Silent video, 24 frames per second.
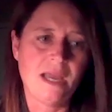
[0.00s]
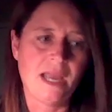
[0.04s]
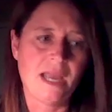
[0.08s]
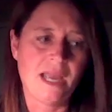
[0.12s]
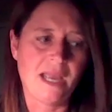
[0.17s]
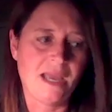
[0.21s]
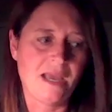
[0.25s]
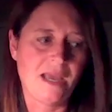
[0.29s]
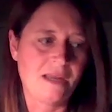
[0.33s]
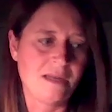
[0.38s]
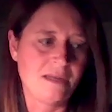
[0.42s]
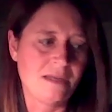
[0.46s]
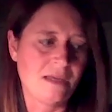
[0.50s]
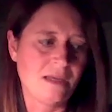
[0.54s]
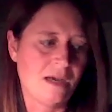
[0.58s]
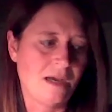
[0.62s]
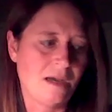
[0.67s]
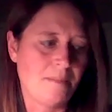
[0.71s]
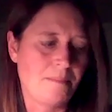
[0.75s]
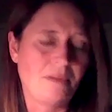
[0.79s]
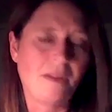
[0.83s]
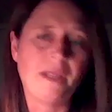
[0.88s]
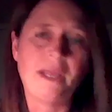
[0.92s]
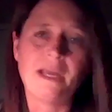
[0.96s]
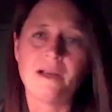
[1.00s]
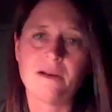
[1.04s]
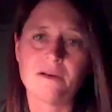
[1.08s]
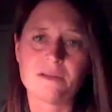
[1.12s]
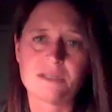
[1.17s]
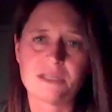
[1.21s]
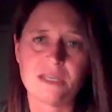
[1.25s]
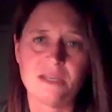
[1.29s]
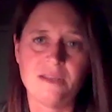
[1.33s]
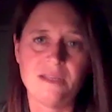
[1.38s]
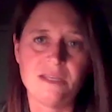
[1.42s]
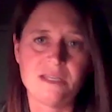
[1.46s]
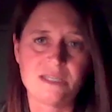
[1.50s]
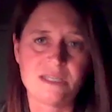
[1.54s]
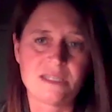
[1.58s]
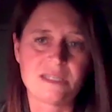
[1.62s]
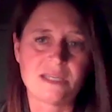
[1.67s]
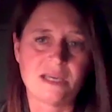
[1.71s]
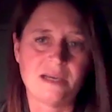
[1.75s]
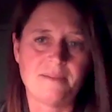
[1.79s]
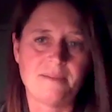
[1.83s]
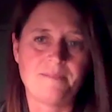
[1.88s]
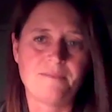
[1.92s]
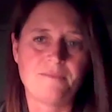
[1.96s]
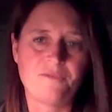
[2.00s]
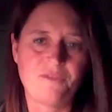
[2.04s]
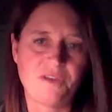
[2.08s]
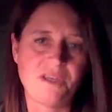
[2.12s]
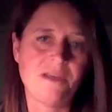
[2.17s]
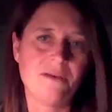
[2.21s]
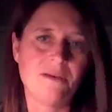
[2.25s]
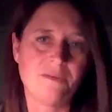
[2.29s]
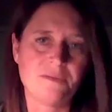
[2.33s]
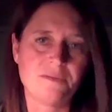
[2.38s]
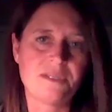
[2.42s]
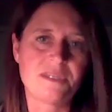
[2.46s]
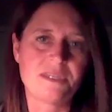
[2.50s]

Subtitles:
and players in this field.